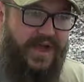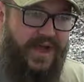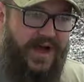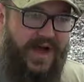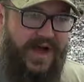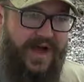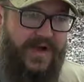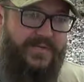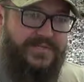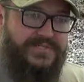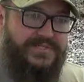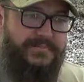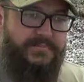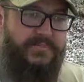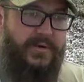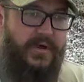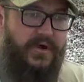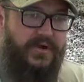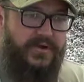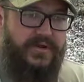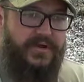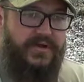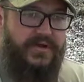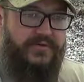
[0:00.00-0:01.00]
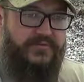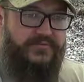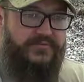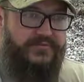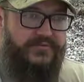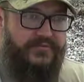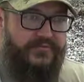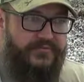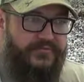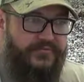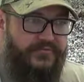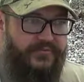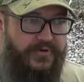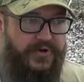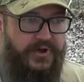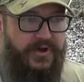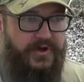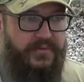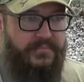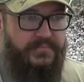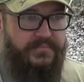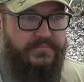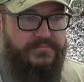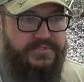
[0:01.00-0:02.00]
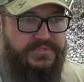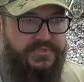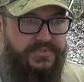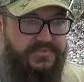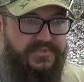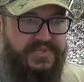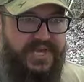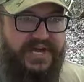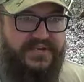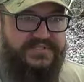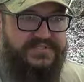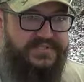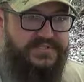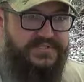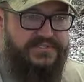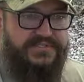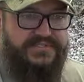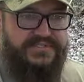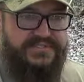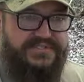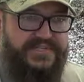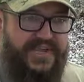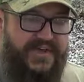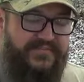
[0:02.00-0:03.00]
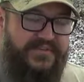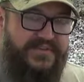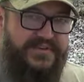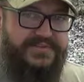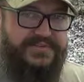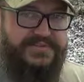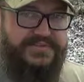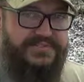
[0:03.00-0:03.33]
I was a part of from 2007 to